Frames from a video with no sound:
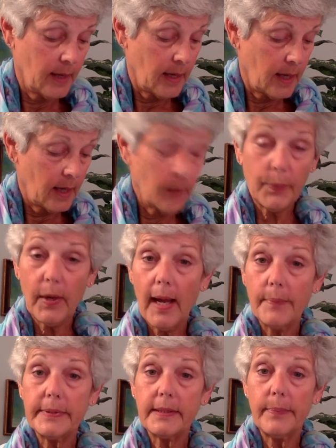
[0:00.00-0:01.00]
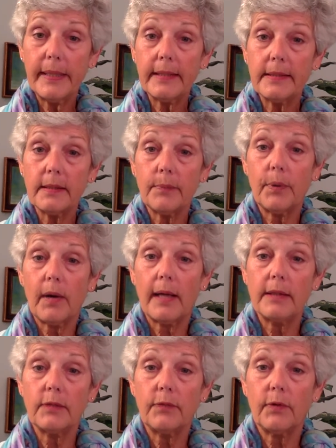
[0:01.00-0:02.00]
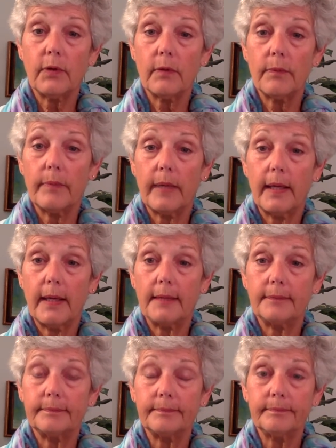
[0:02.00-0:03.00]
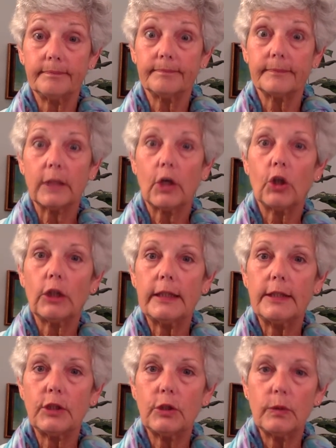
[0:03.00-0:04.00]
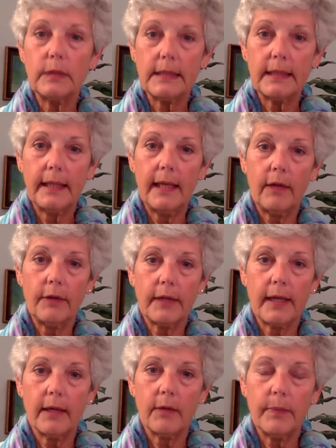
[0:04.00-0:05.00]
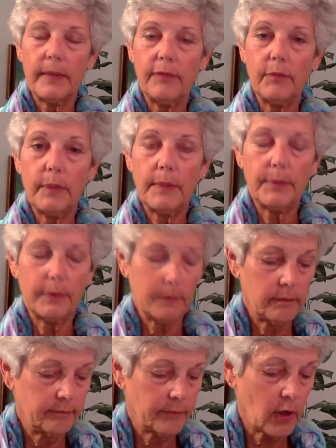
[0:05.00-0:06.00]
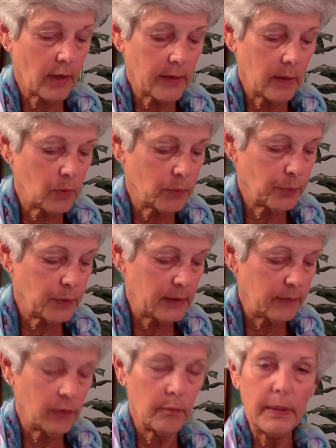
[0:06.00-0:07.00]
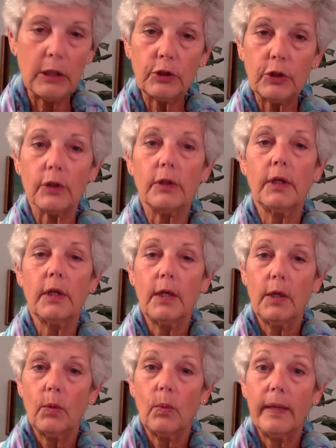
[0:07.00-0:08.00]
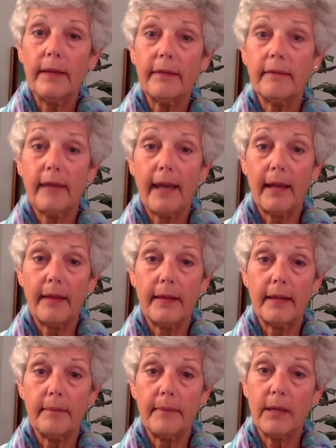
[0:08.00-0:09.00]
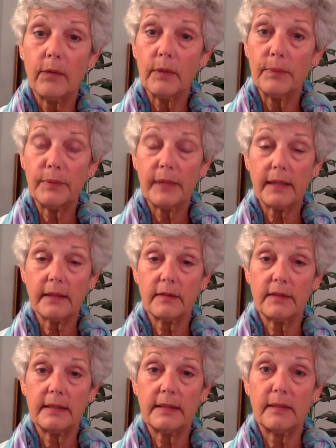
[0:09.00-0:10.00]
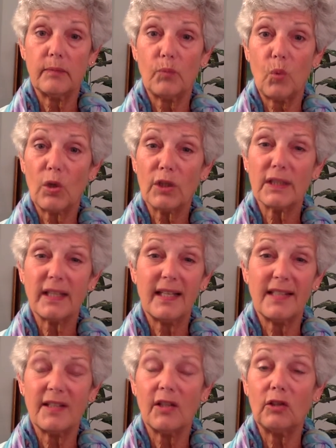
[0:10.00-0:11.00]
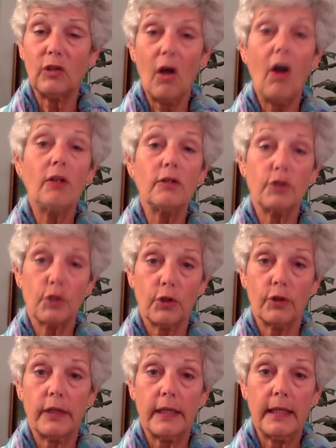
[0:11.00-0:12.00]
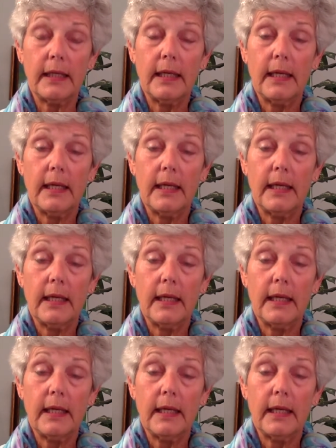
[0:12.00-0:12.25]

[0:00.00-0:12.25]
Perhaps the biggest surprise for early students in healthcare, even people who thought they were pretty familiar with how the male reproductive system works, is the long journey